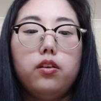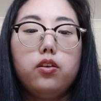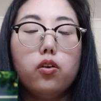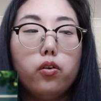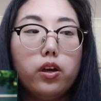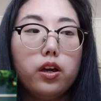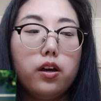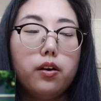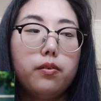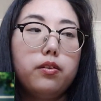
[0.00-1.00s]

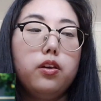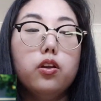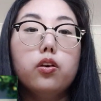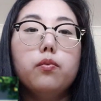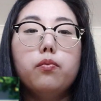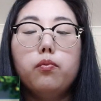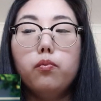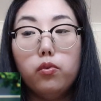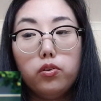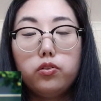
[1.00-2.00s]
Shoya, you know,
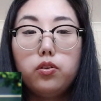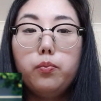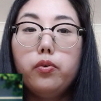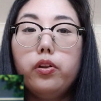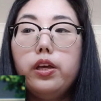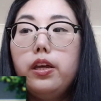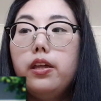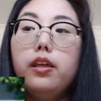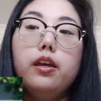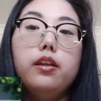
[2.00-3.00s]
was the bully
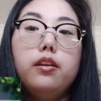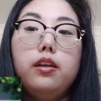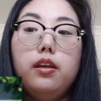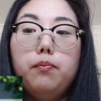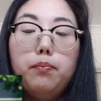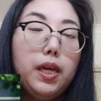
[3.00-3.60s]
and then he